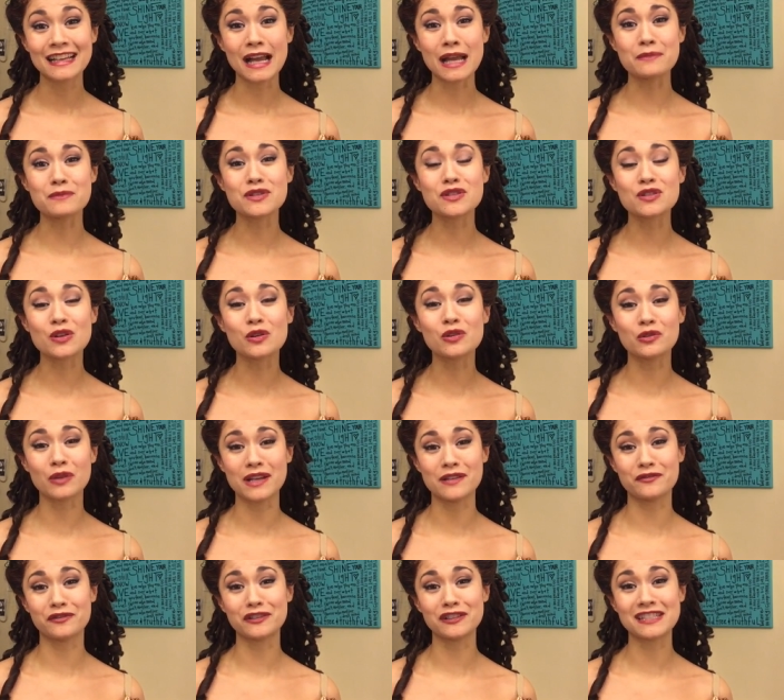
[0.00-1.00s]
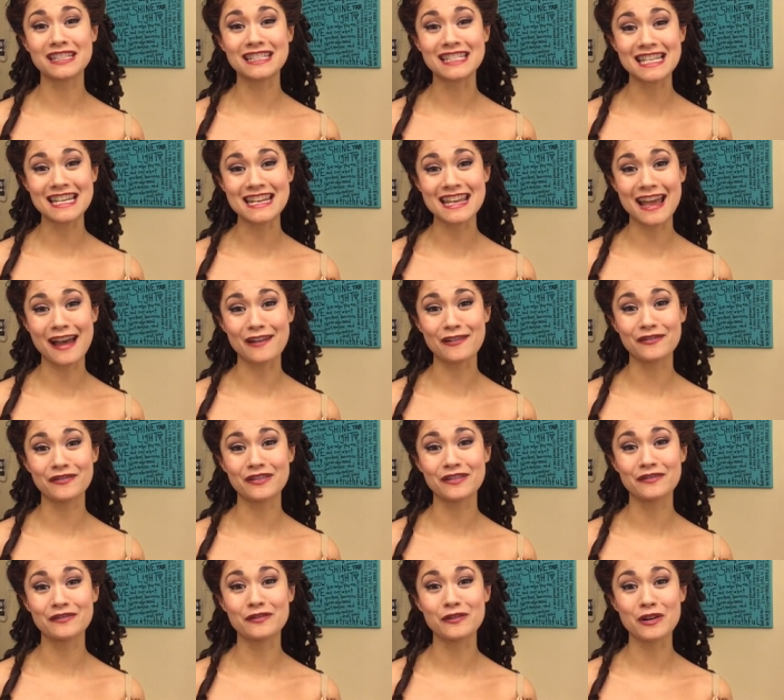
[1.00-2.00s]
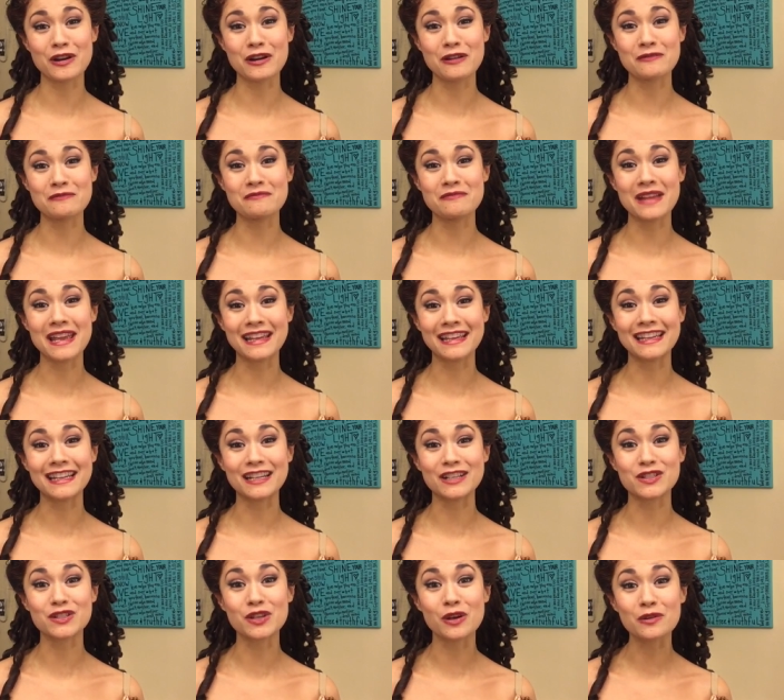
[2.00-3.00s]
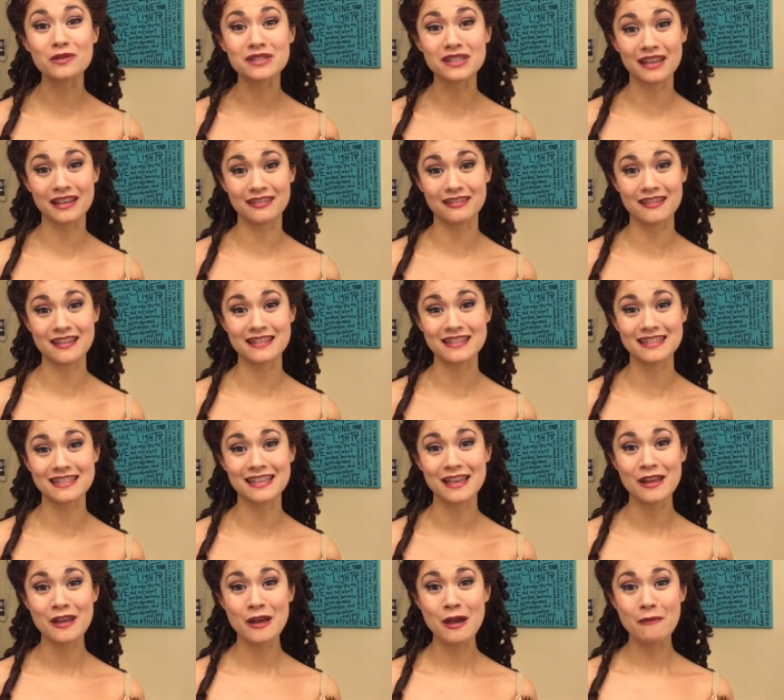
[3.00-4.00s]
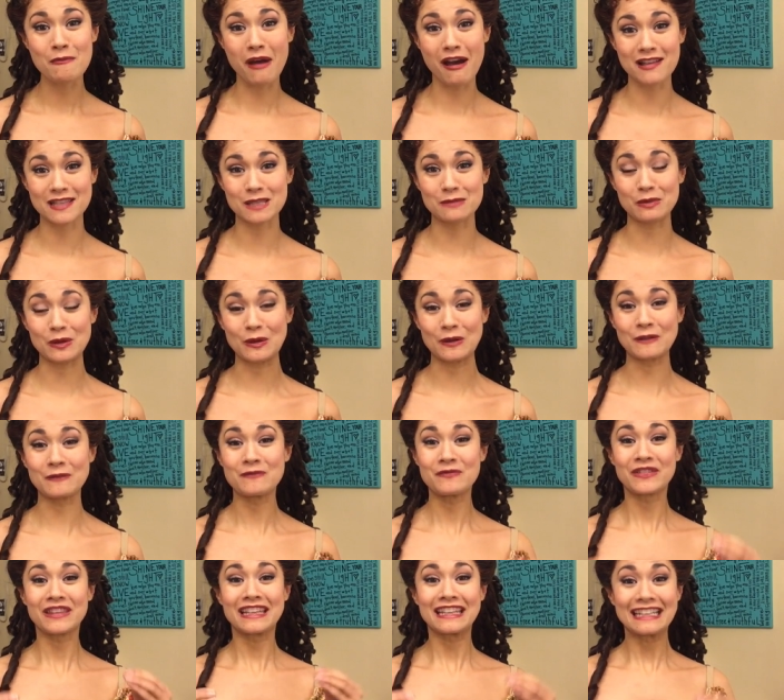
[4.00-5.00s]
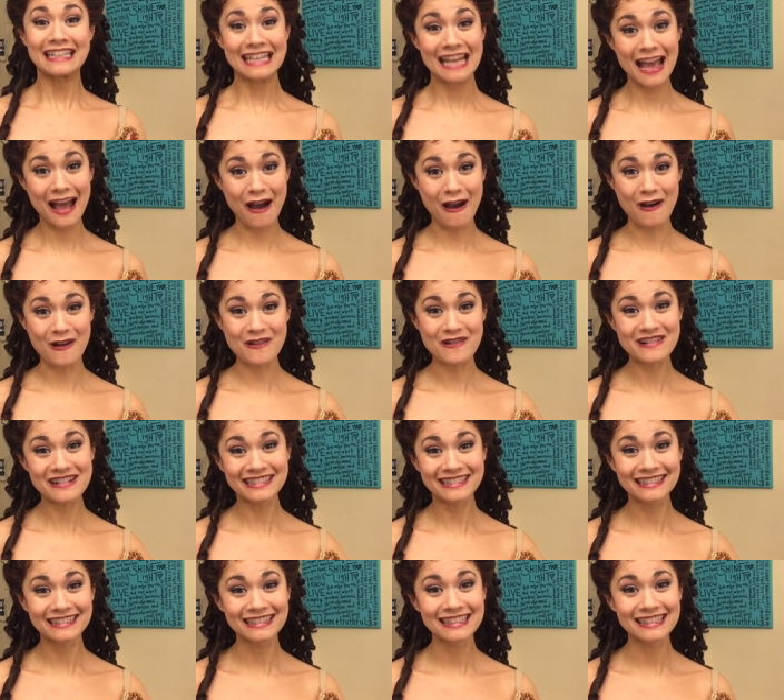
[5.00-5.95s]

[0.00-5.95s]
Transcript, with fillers: I'm so grateful to TDF for making shows like this possible. Now,